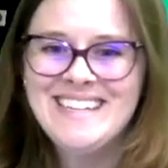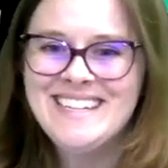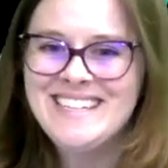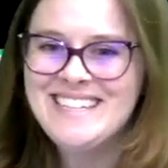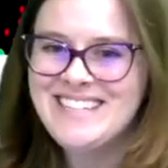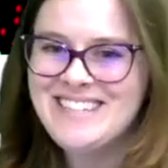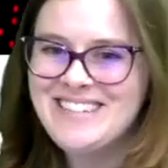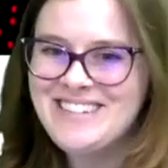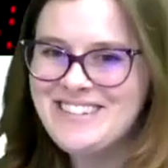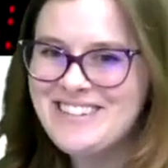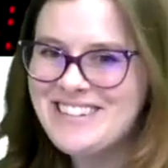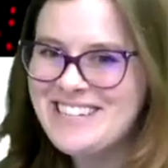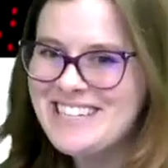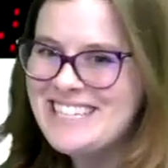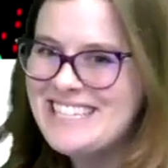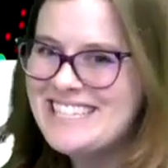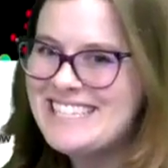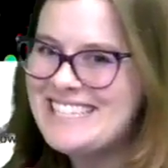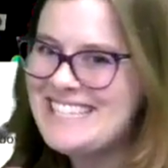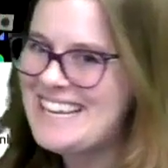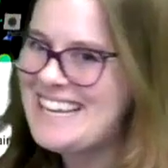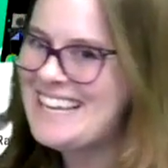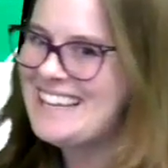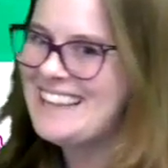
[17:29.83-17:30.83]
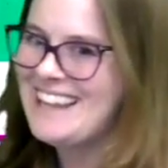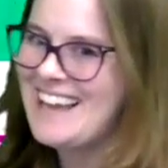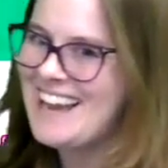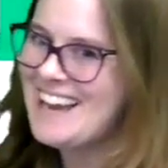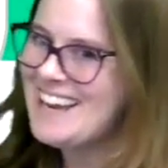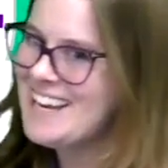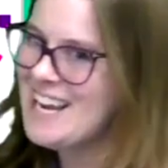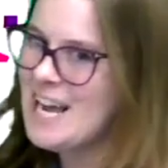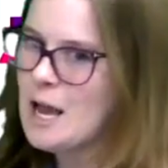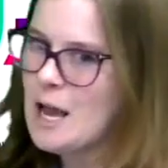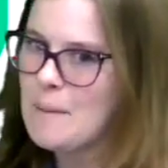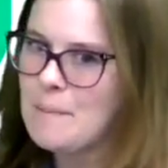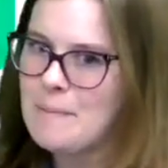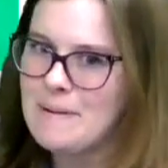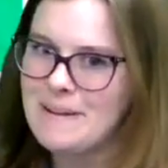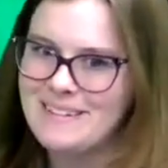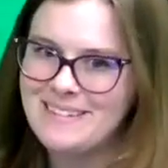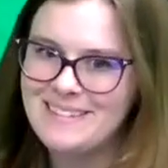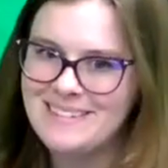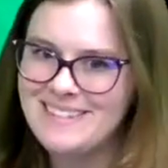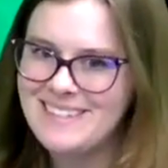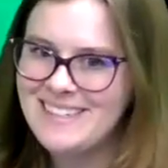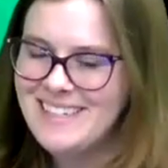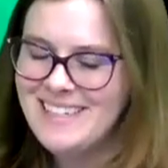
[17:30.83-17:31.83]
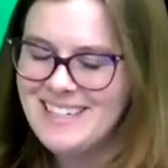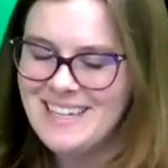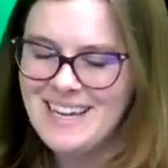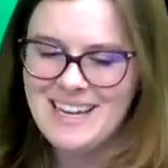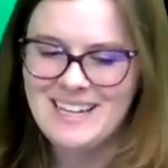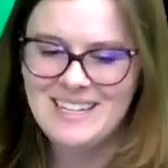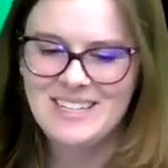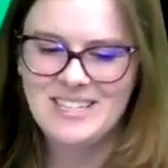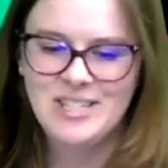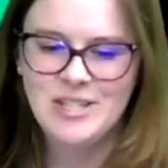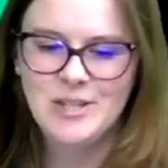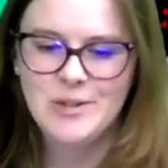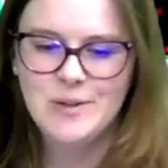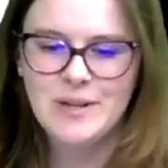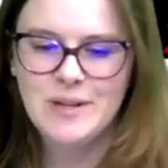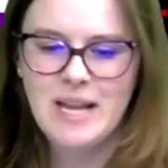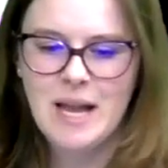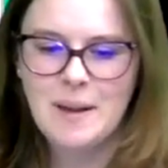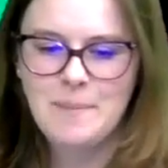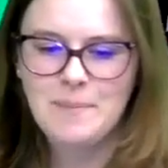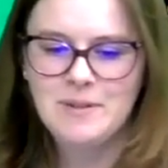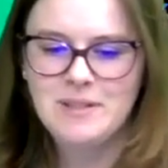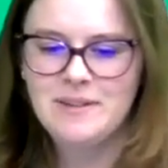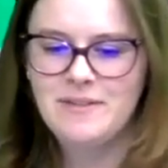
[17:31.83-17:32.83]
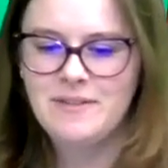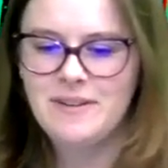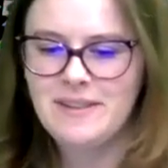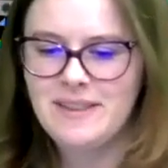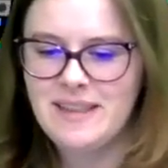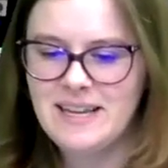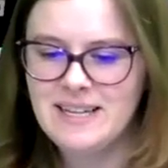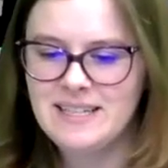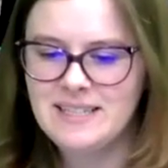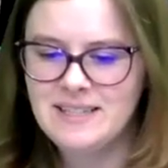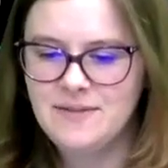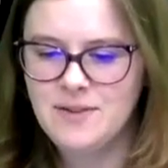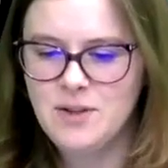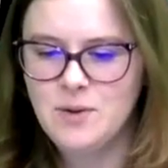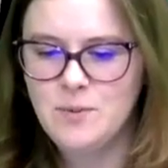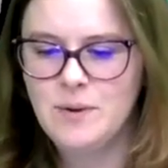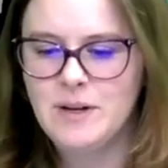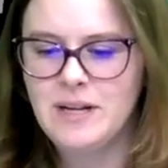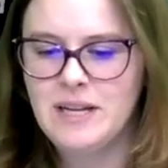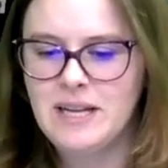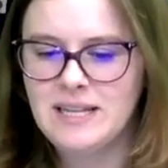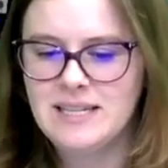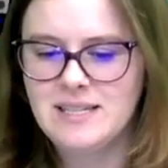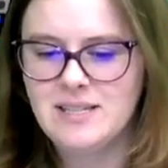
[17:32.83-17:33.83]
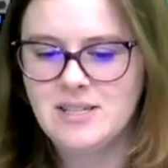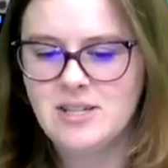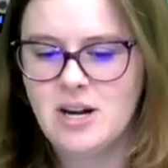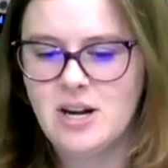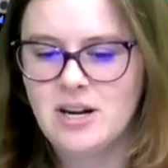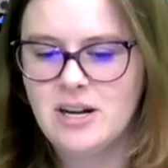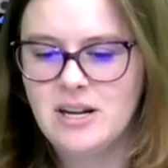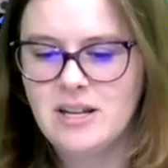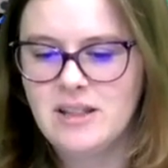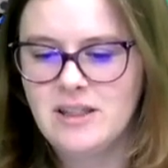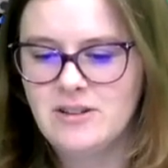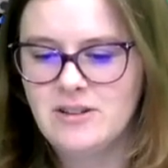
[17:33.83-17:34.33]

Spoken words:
so you can see it light up and do a couple different things. If you want to get started, there's